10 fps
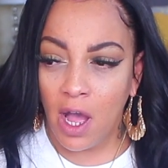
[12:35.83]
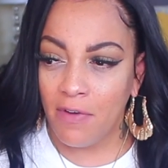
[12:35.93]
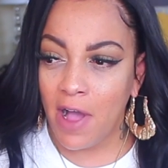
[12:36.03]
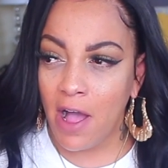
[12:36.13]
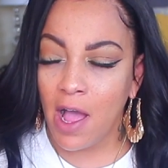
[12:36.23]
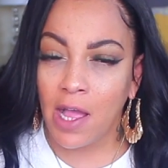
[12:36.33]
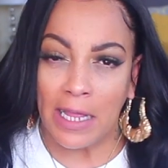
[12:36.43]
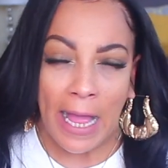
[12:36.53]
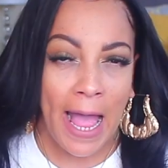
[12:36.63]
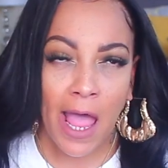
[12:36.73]
of how
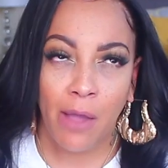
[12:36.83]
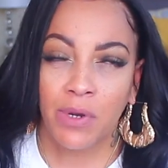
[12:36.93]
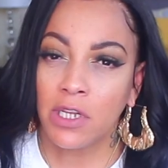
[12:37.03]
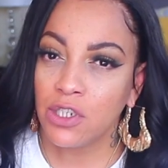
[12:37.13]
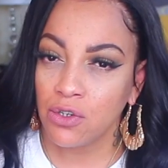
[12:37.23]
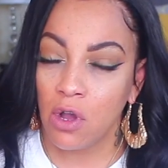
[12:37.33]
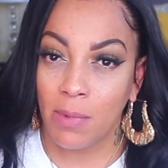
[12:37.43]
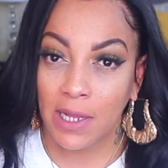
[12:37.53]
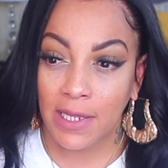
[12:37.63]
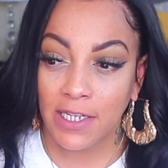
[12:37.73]
I would install
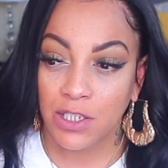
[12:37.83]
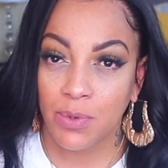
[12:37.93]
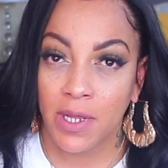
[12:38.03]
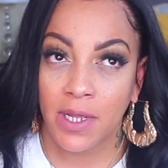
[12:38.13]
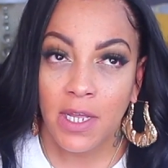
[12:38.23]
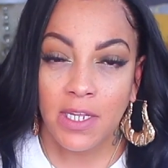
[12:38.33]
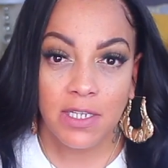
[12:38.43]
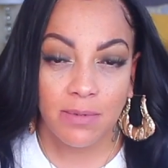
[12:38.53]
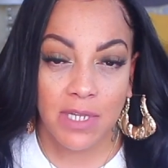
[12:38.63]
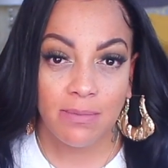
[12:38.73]
my lace wig.
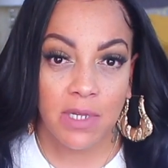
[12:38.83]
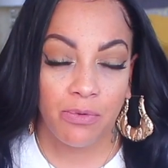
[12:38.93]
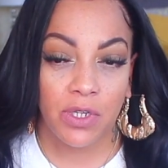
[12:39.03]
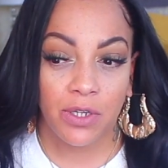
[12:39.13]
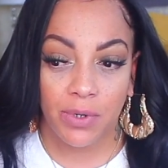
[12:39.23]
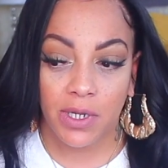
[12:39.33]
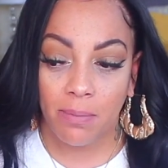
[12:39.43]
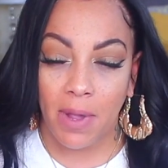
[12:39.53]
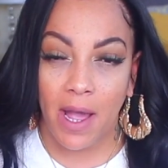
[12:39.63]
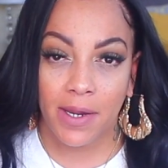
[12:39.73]
Sometimes I'm really quick
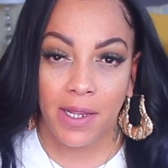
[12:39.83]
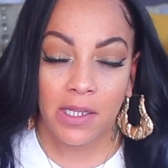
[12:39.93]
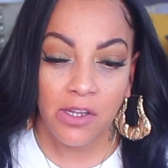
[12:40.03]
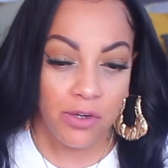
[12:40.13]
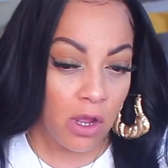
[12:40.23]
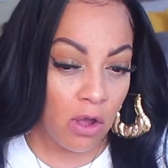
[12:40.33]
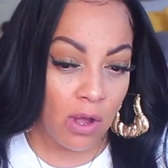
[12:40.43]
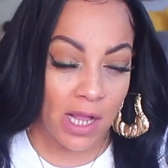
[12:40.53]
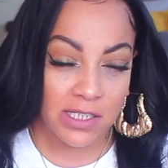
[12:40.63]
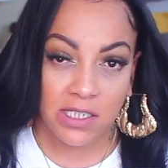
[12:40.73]
about it. You know,
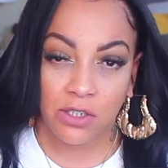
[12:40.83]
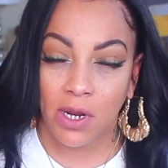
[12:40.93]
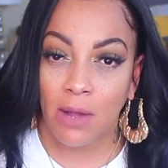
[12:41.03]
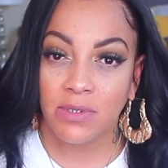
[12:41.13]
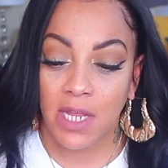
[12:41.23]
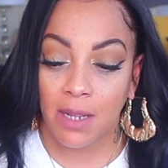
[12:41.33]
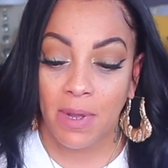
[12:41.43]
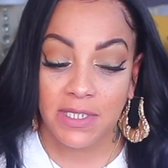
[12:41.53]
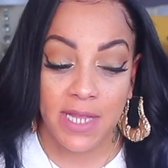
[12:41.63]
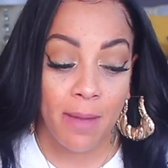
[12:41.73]
I just thought I would take
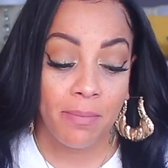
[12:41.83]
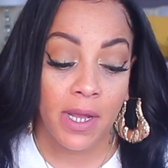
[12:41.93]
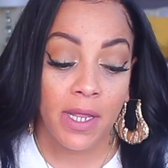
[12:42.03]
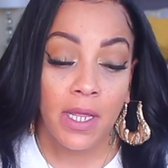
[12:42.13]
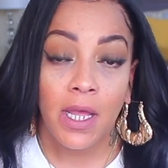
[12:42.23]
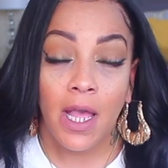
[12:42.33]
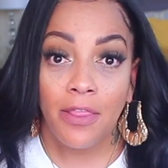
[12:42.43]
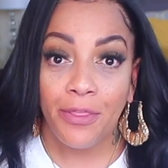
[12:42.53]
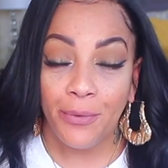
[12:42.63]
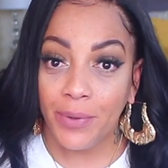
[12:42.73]
my time, but
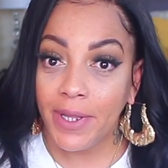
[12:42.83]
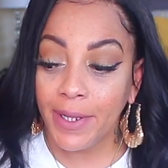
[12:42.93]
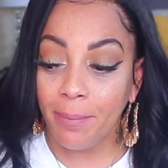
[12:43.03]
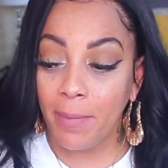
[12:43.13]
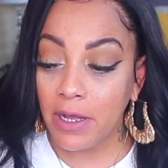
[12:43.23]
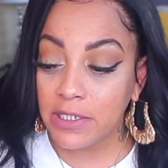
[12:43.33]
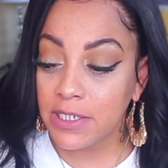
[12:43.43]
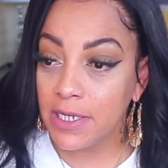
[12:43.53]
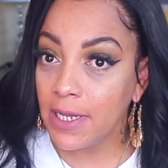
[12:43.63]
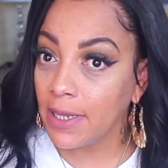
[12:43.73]
the wig
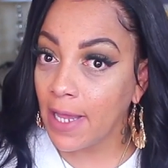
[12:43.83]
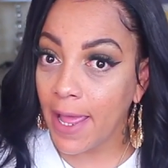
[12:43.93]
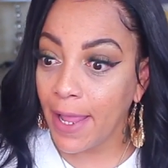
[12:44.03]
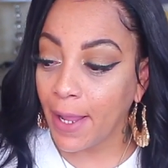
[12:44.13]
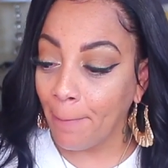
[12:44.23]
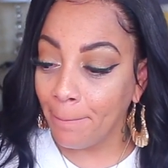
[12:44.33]
melted like